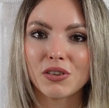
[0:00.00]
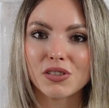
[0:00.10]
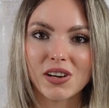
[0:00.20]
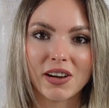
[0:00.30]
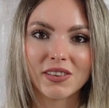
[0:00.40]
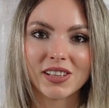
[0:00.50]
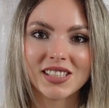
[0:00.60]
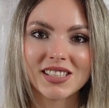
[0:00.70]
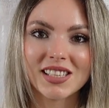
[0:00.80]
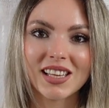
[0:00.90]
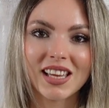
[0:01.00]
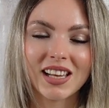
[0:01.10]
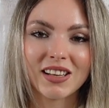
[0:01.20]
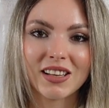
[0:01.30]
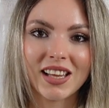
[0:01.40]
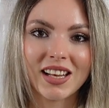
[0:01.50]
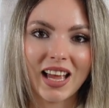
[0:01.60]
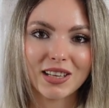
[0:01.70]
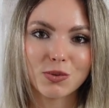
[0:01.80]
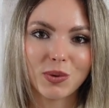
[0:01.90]
travels in the
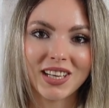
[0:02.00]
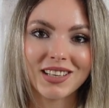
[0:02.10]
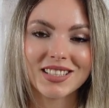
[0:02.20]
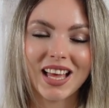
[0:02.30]
next weeks,